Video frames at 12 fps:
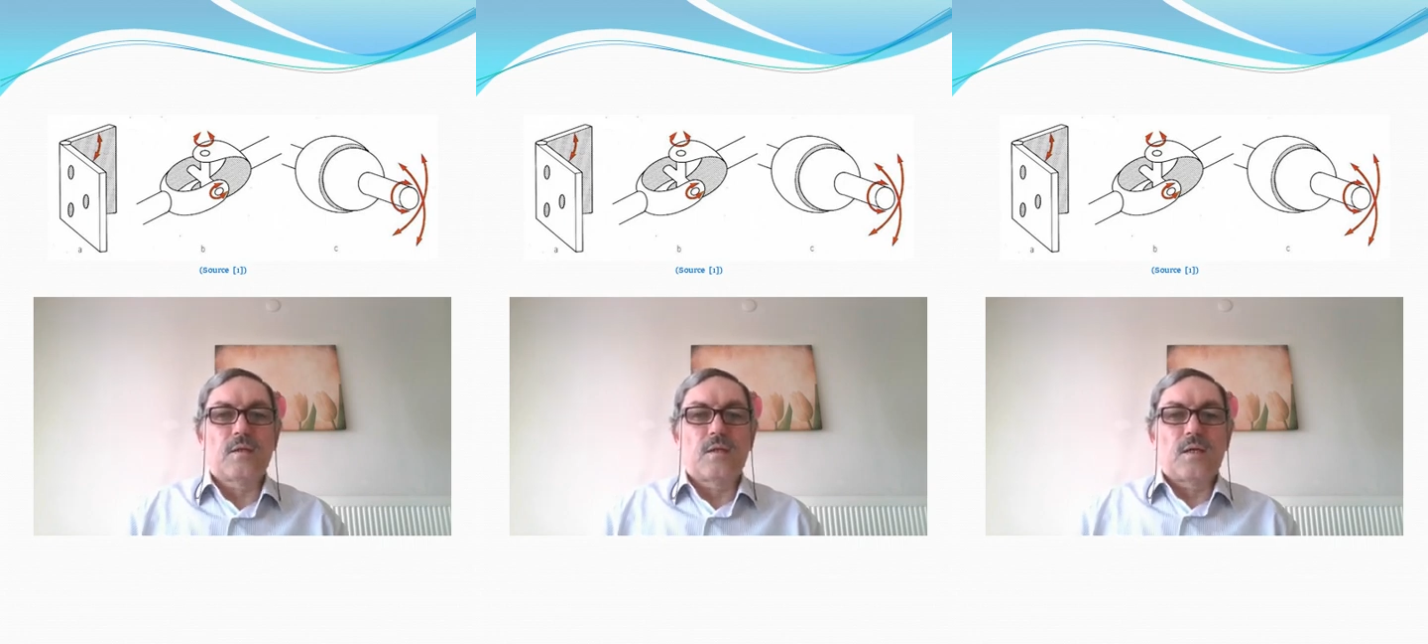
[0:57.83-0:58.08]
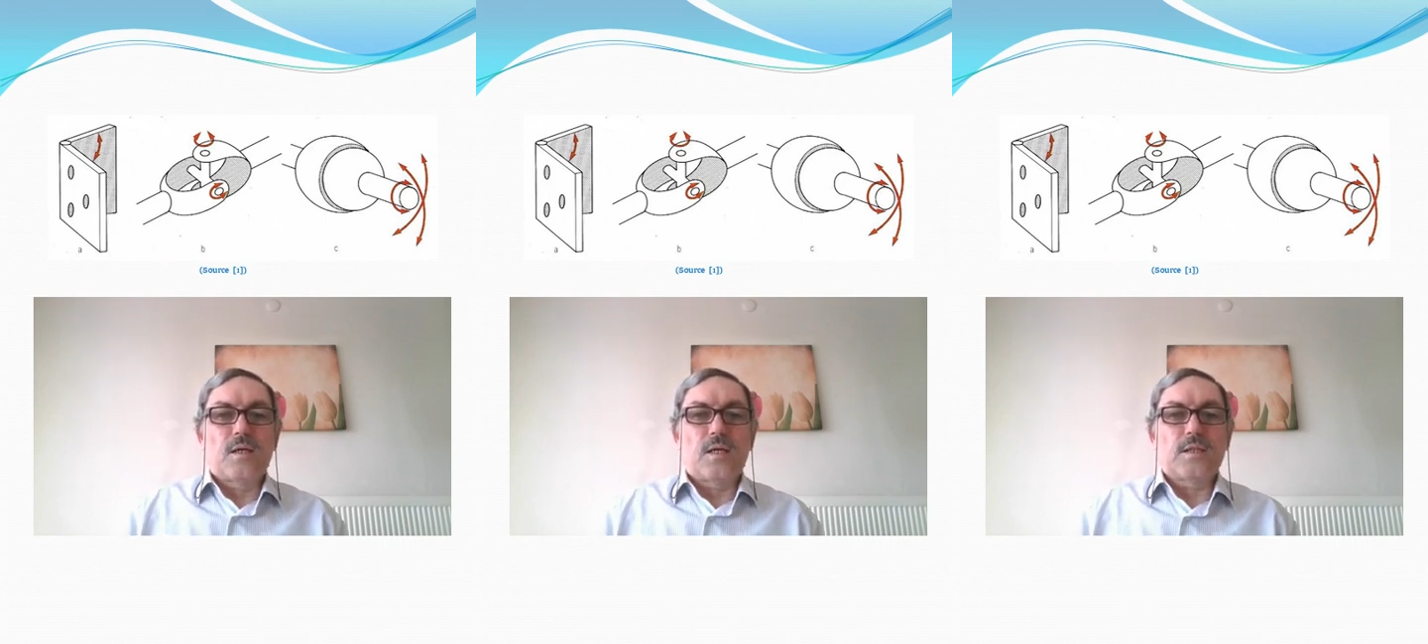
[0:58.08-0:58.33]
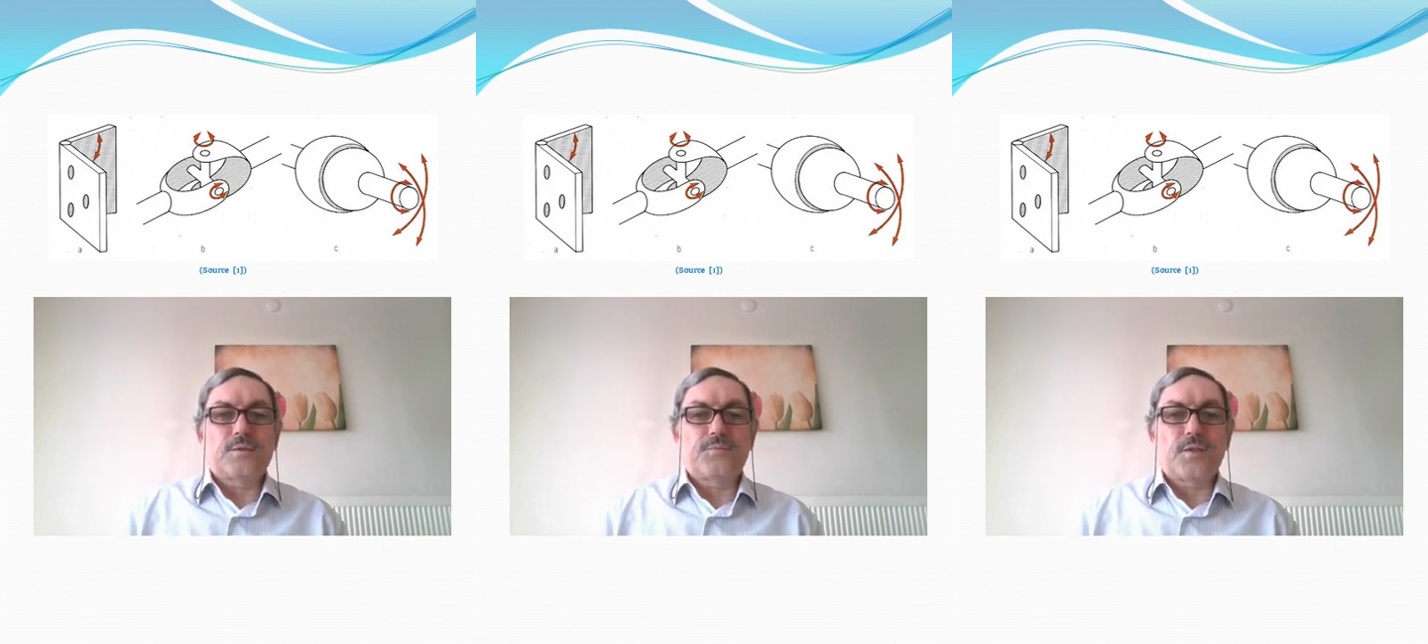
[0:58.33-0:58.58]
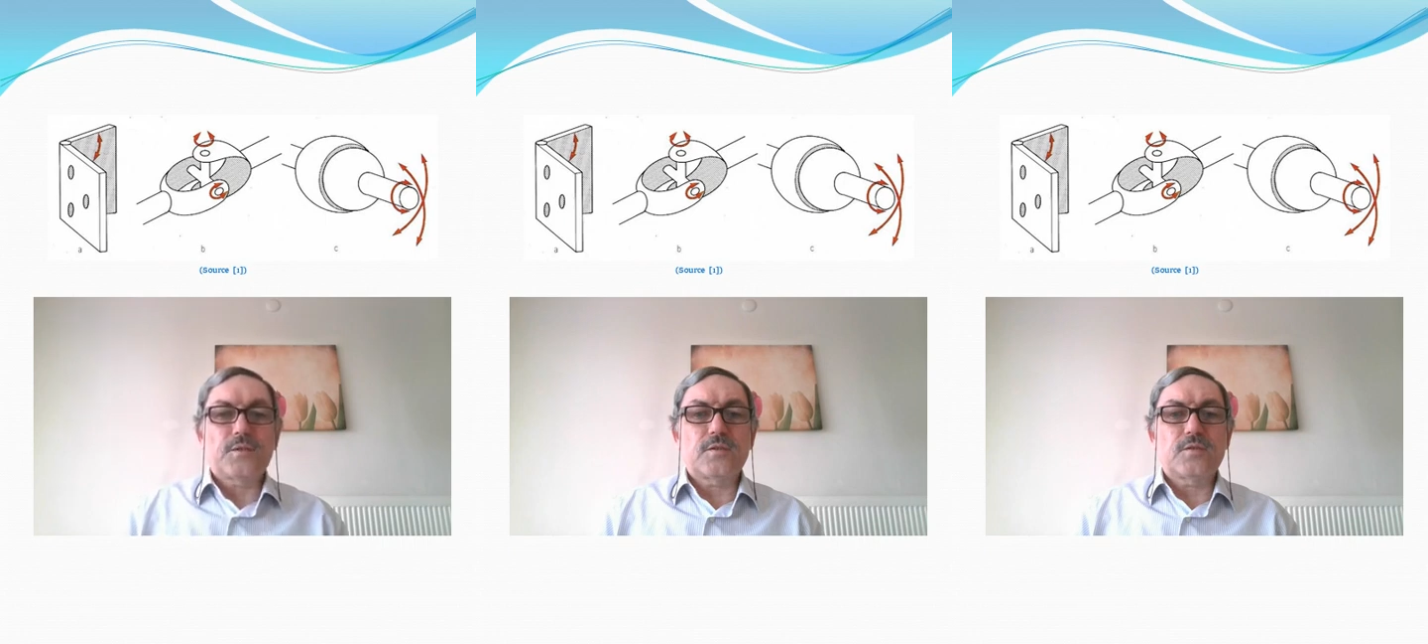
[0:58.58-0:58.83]
A
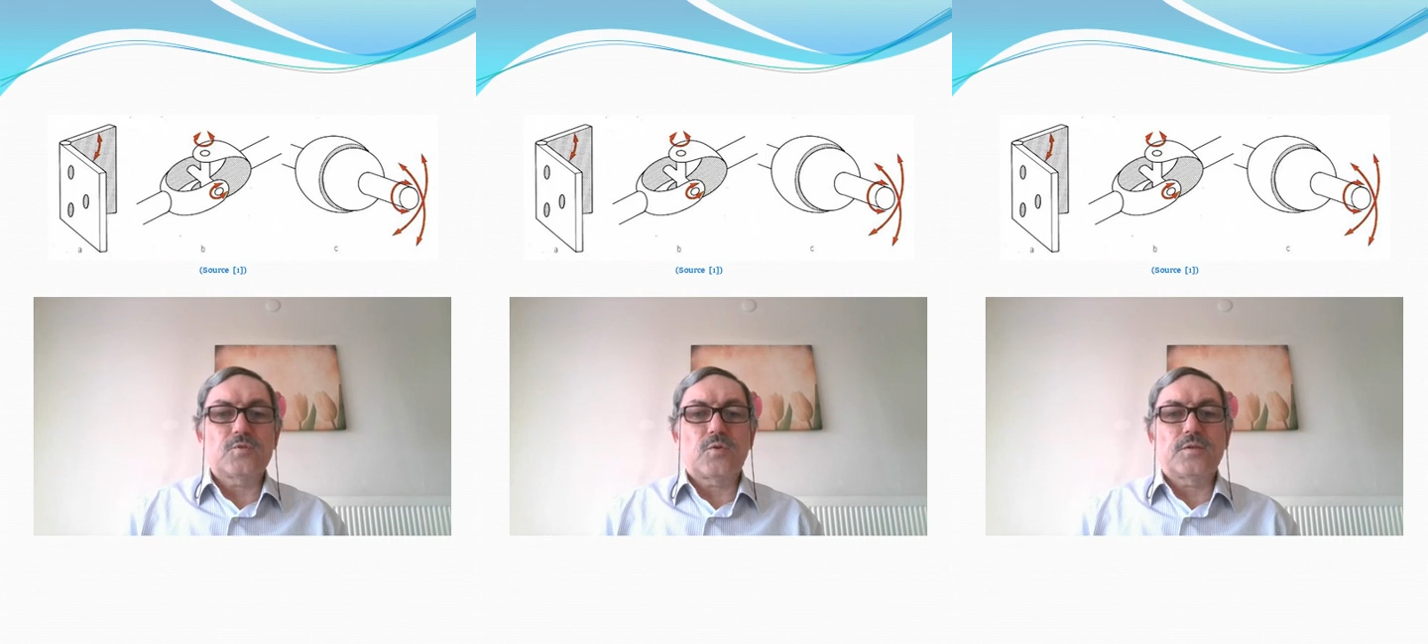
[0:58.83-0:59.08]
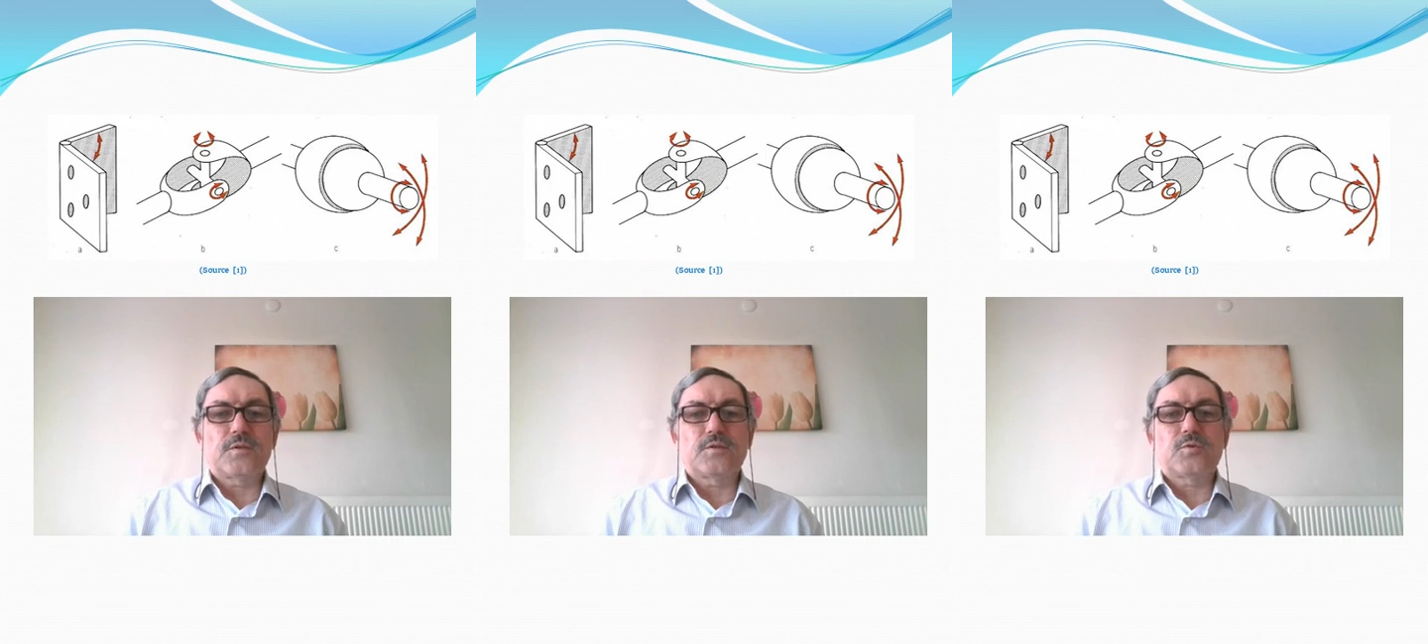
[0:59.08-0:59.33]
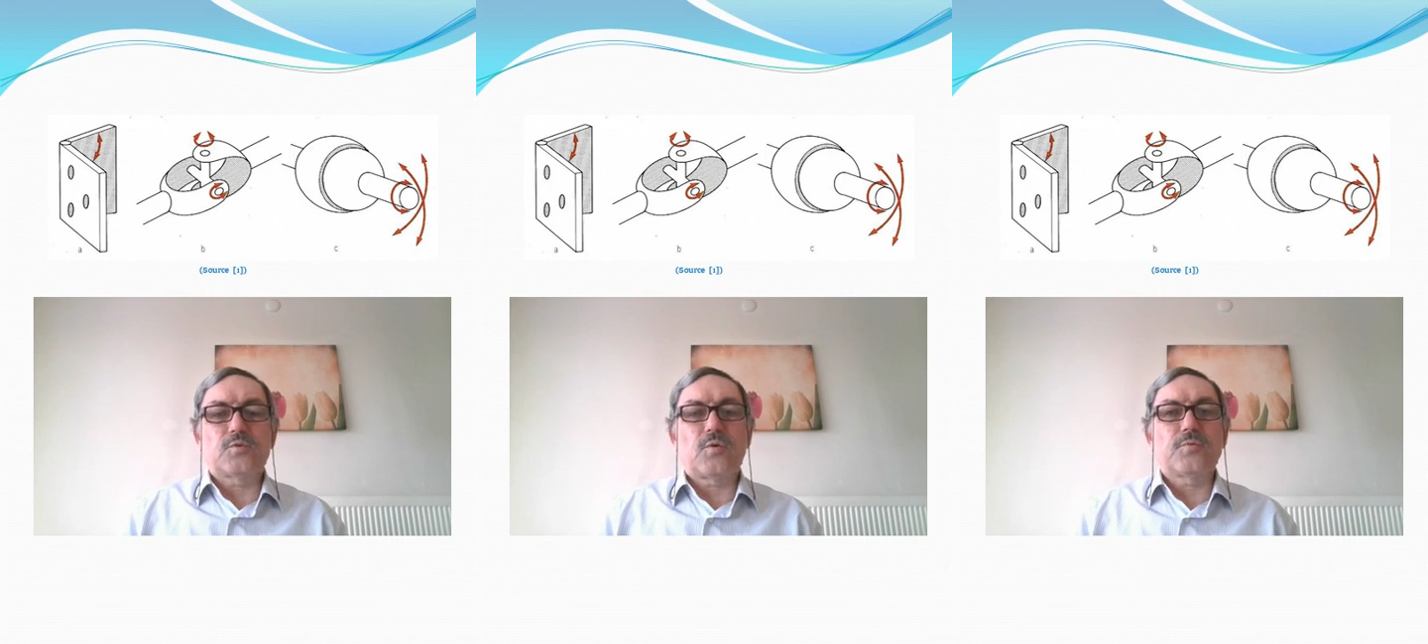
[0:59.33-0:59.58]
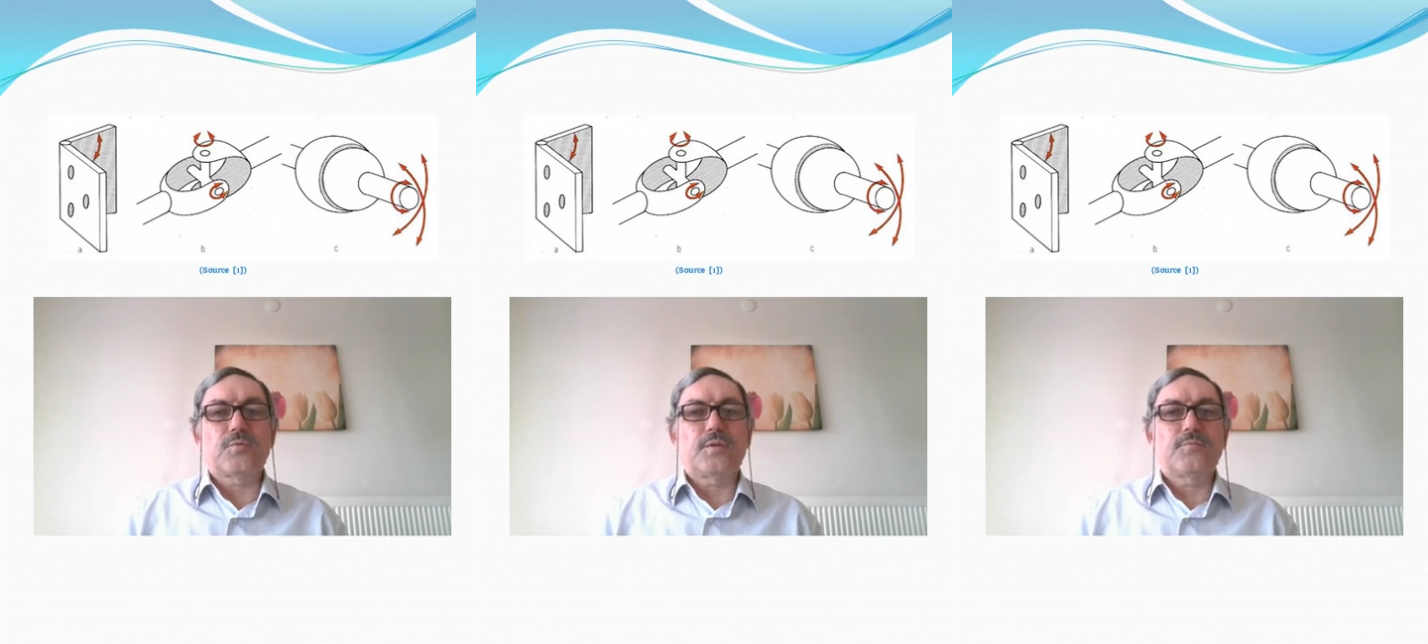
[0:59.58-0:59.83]
spherical joint is
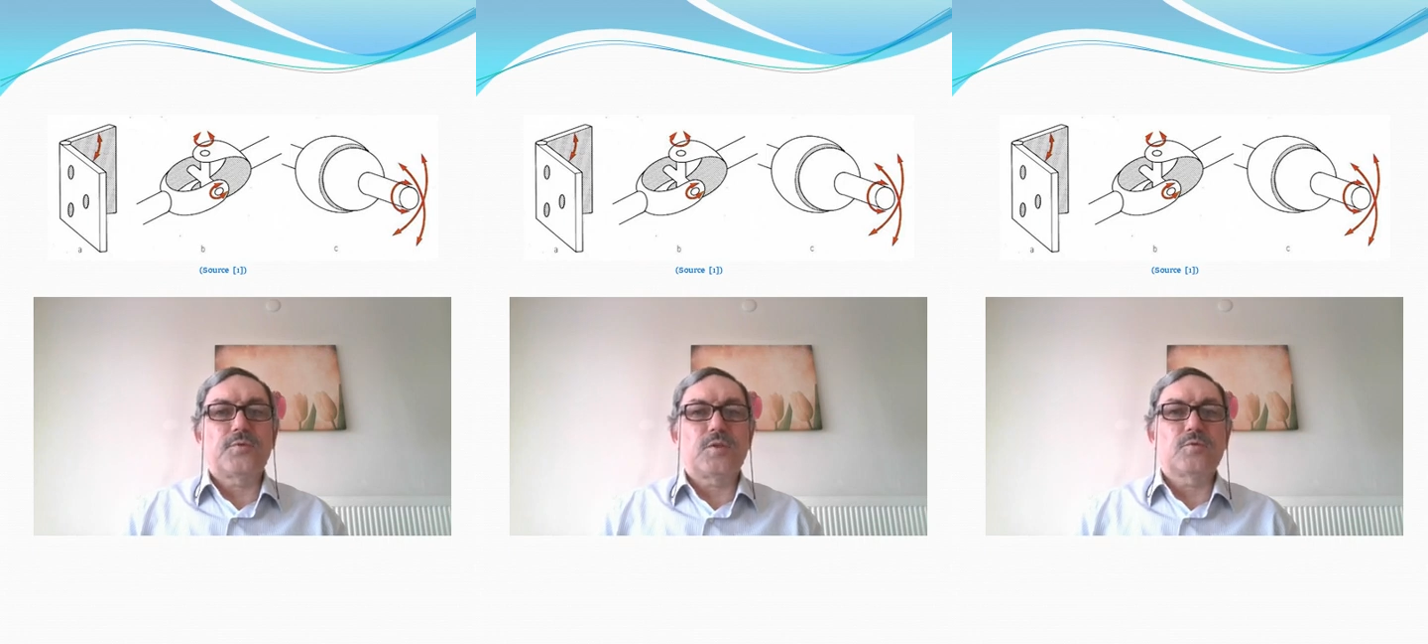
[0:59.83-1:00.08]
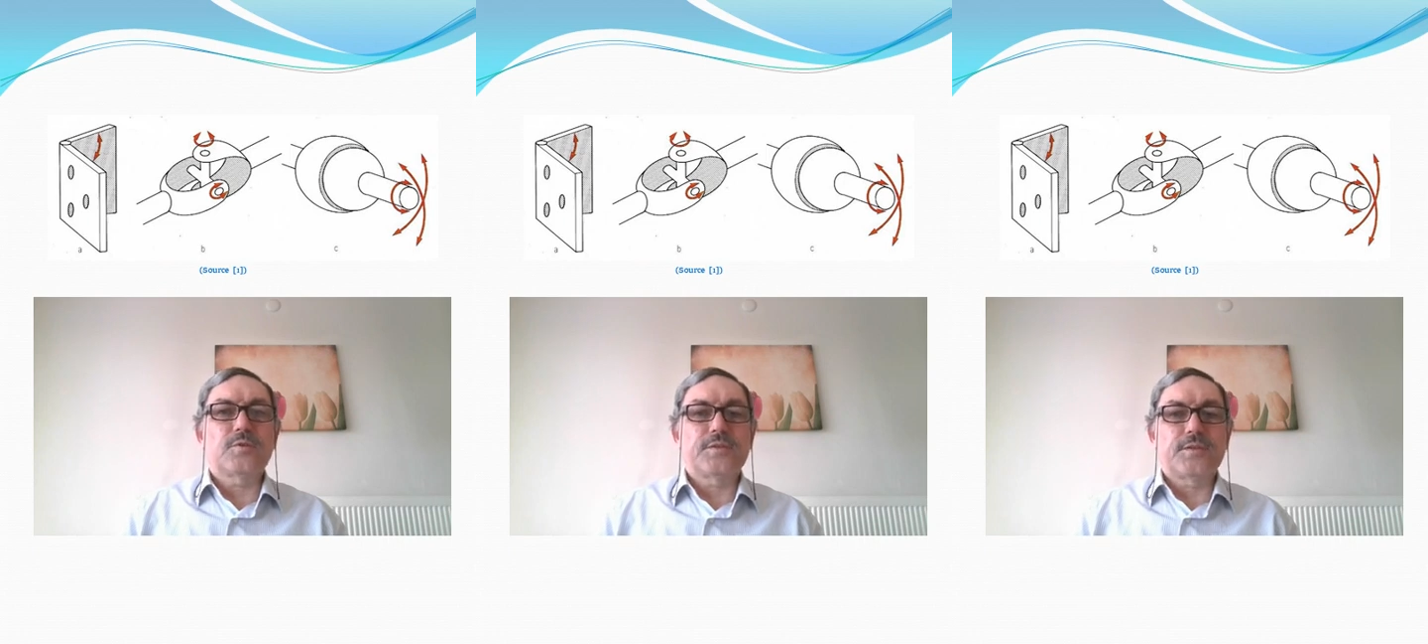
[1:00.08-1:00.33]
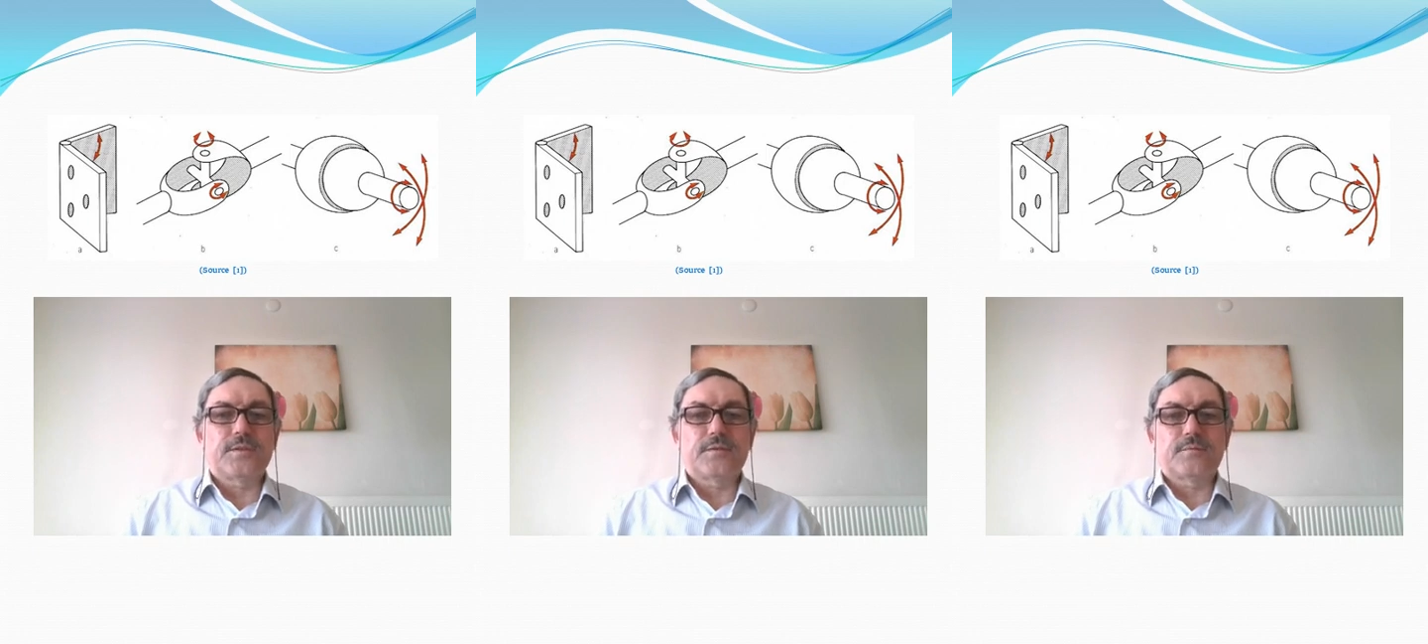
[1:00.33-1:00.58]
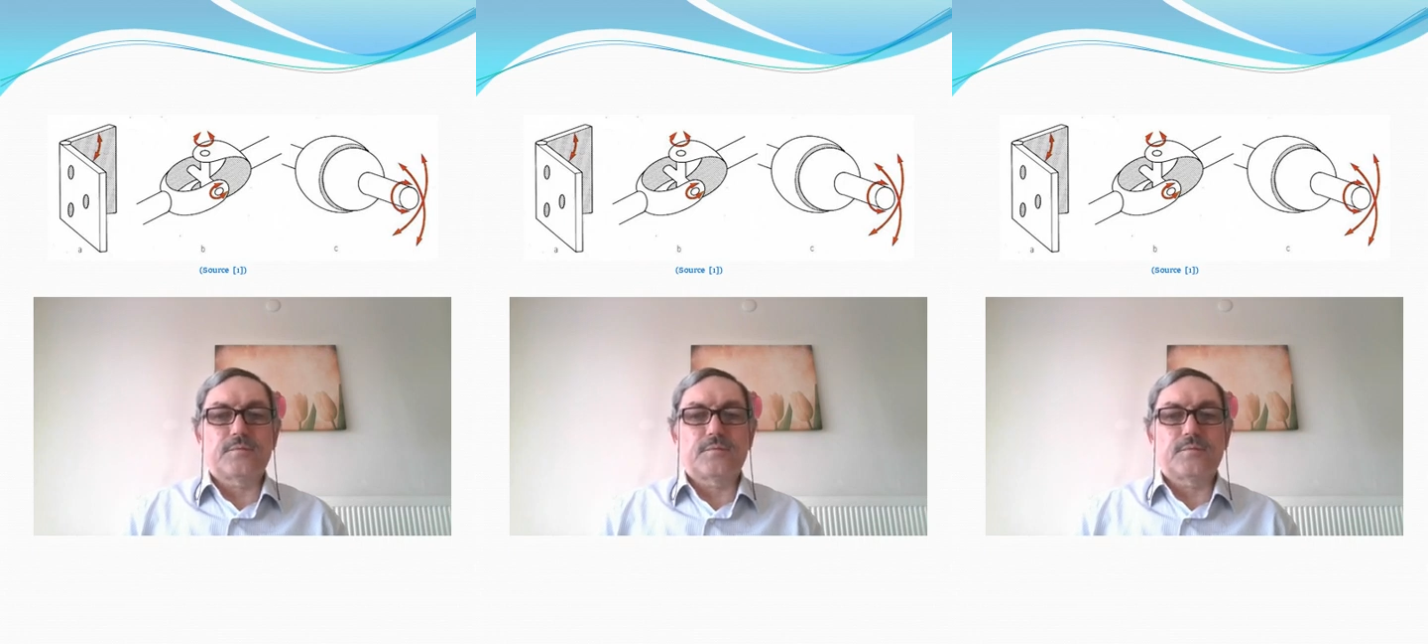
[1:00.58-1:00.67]
shown in figure C.